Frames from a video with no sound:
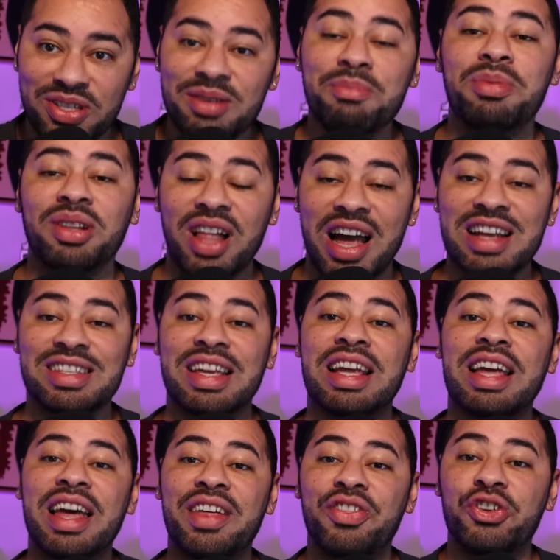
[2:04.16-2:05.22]

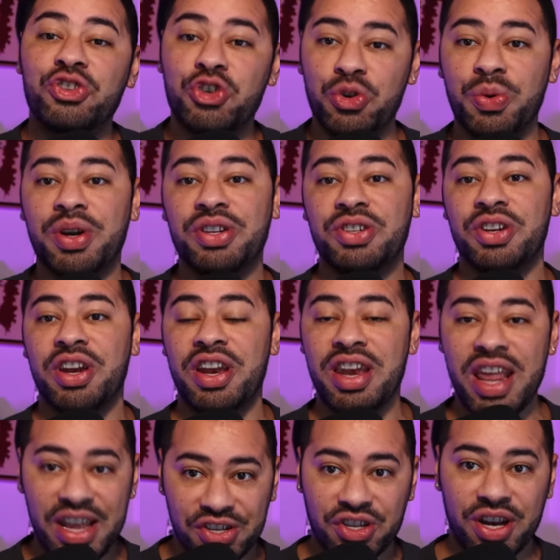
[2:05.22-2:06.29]
symbolizing the Jewish
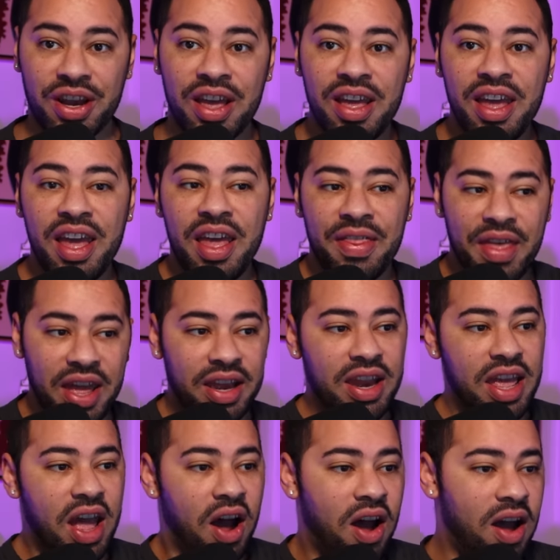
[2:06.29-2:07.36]
nation. Then
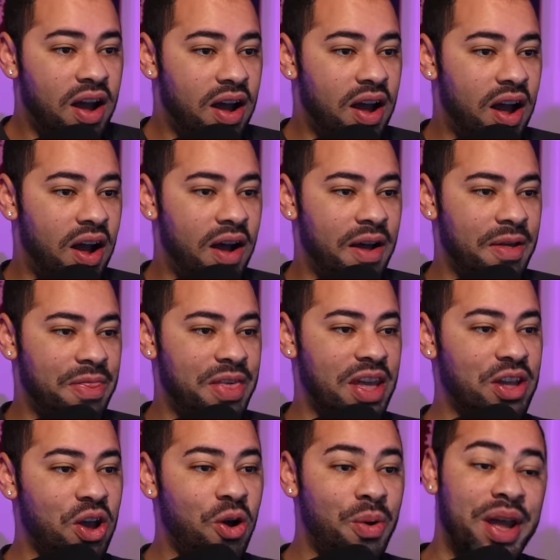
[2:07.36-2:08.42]

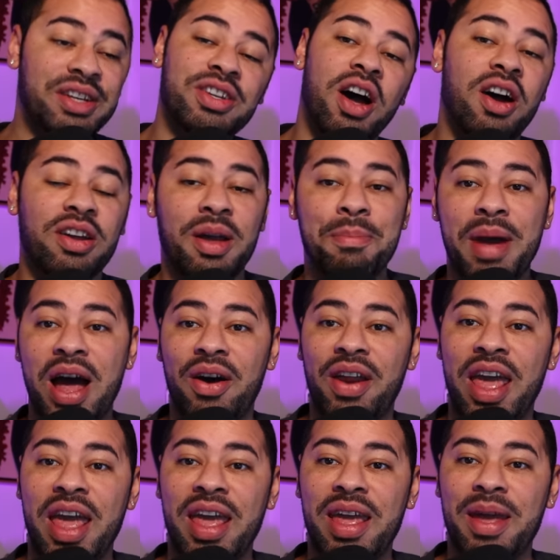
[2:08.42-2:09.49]
they go and talk
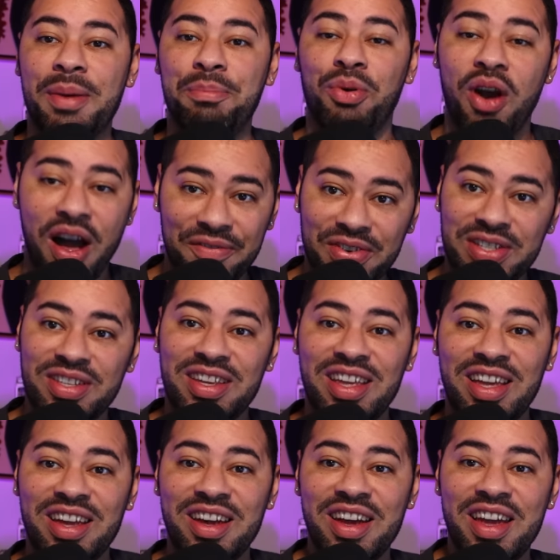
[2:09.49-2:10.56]
about a
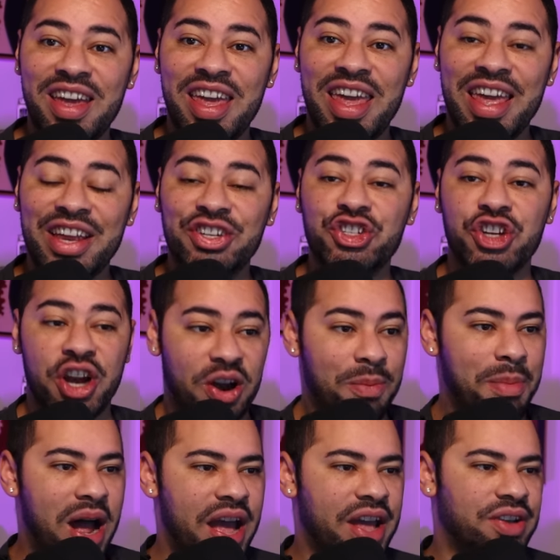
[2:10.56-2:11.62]
prophecy in
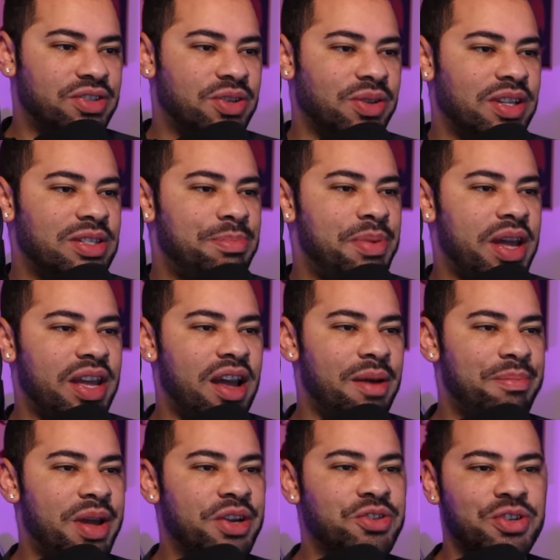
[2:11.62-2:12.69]
Jeremiah. So let's pick
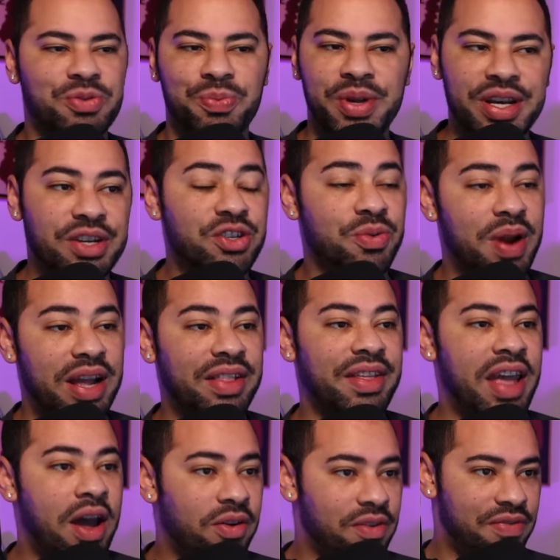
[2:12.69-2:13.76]
up and just read it
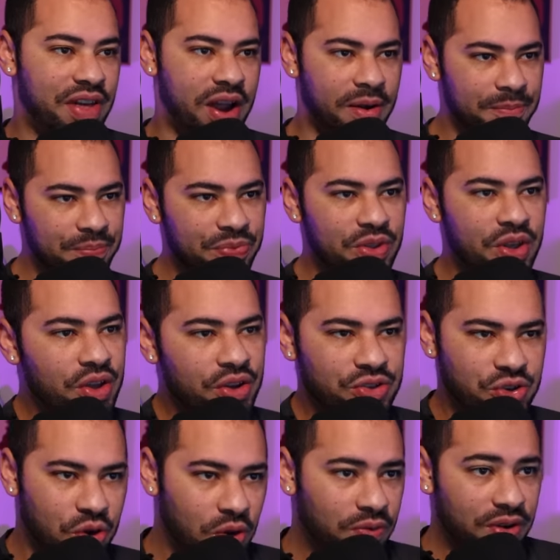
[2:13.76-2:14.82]
directly out of there.
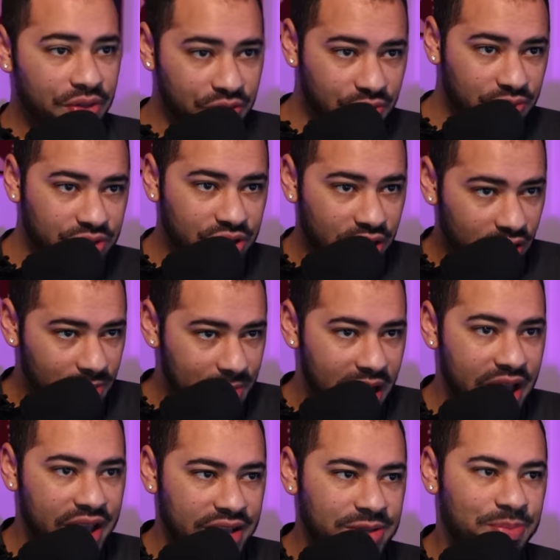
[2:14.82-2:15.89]
Jehovah, through
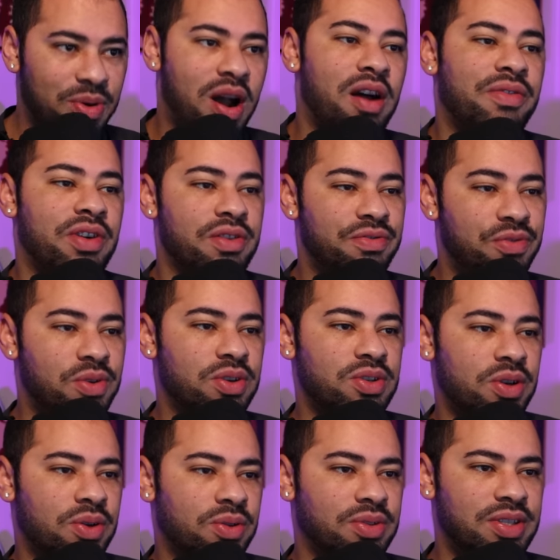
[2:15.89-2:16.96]
Jeremiah his prophet,
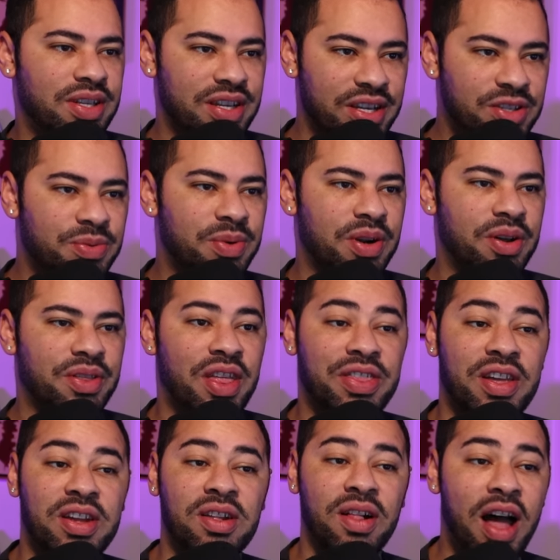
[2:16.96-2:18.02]
foretold to Israel that
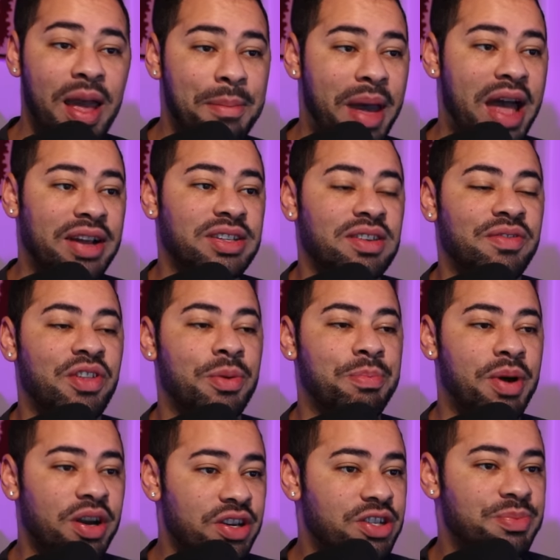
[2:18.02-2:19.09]
the climax of their
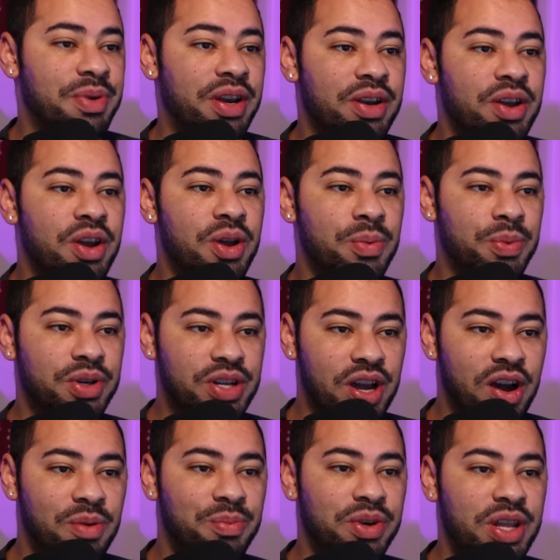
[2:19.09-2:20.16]
punishment would
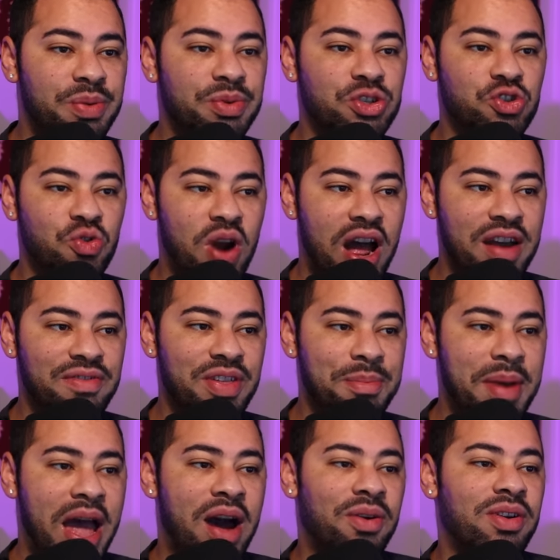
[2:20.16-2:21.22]
come when he would drive
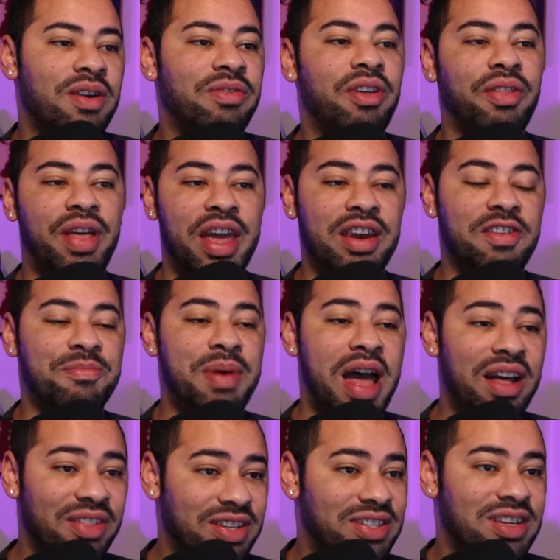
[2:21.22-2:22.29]
them out of the land of
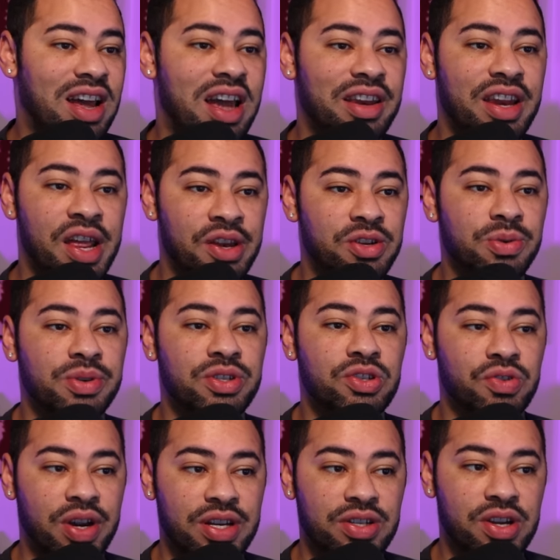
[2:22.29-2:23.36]
Palestine into a
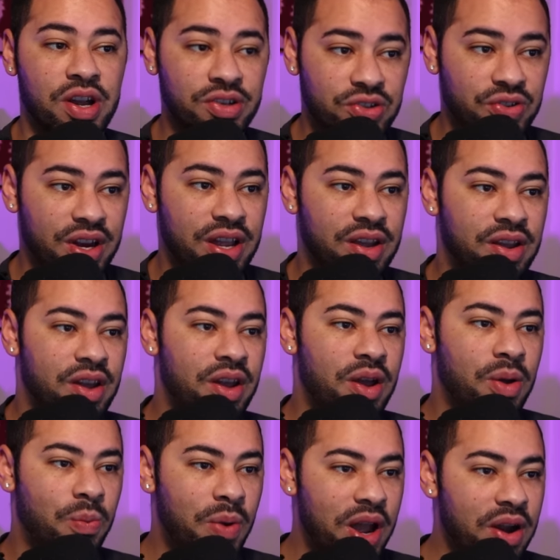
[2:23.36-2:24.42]
strange country,
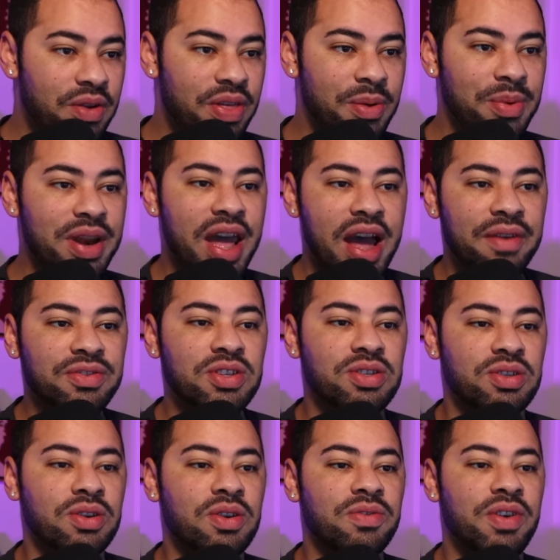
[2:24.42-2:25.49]
where they would have to
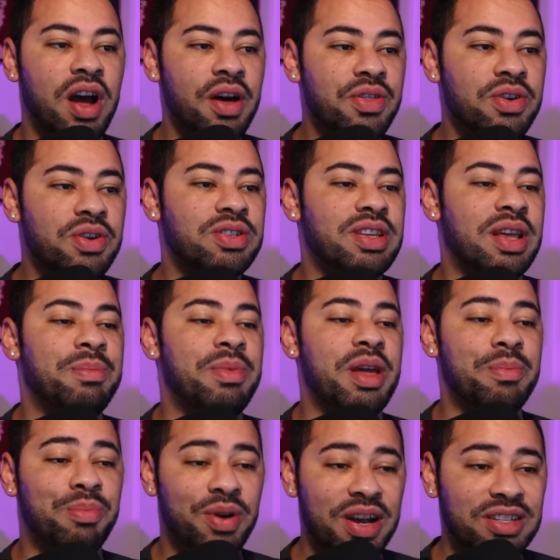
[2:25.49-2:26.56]
serve others and be
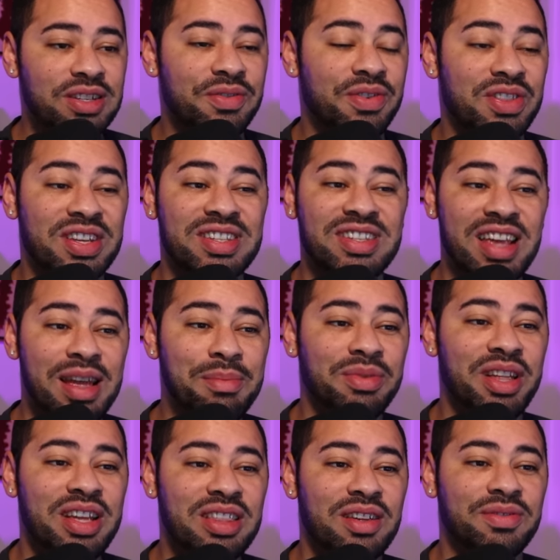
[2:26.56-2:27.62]
oppressed for the same
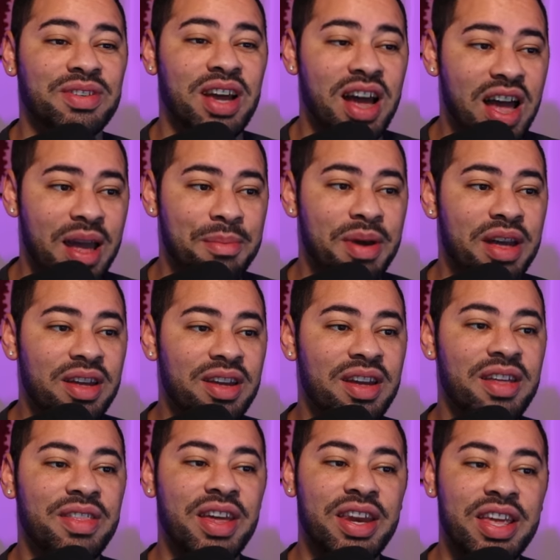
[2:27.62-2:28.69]
length of time
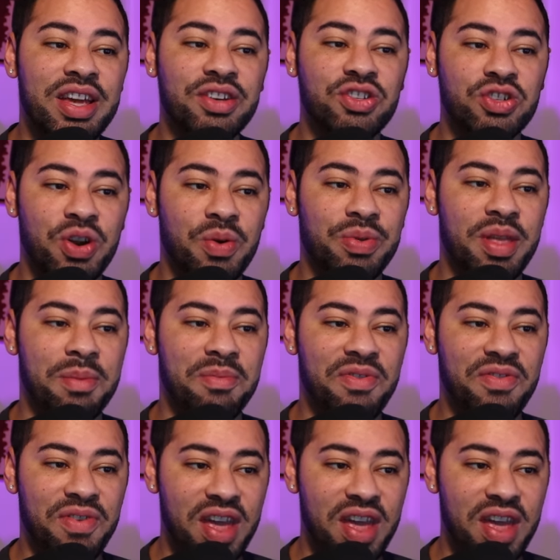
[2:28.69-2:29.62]
that he had shown them